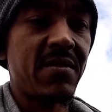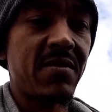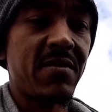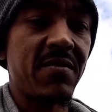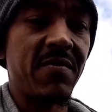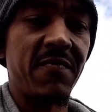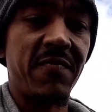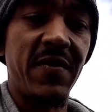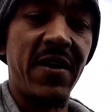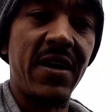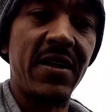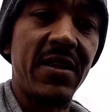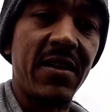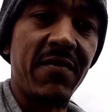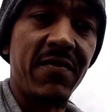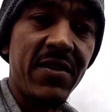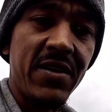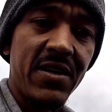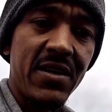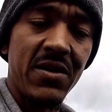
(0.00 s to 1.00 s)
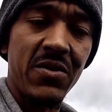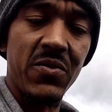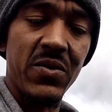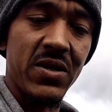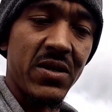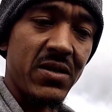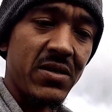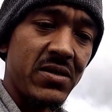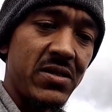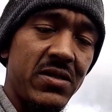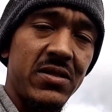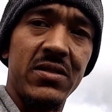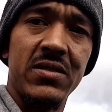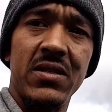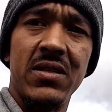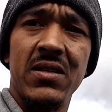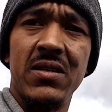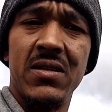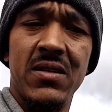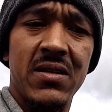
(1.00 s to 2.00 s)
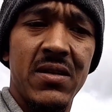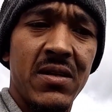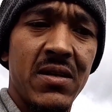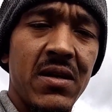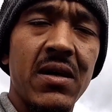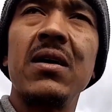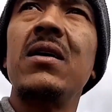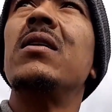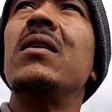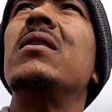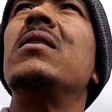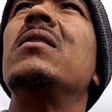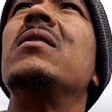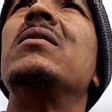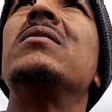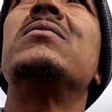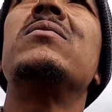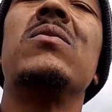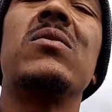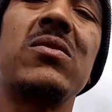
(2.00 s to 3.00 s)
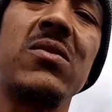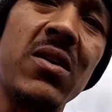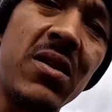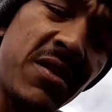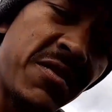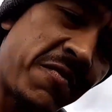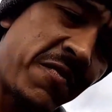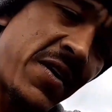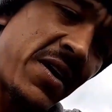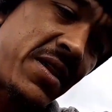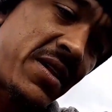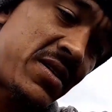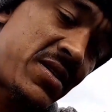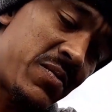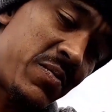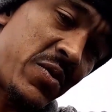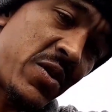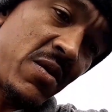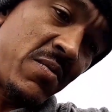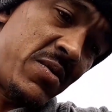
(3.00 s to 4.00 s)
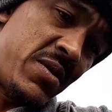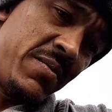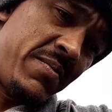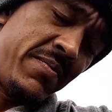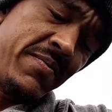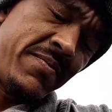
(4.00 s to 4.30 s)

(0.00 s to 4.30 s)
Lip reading: Fan definitely works. So it's not the fan that's a problem.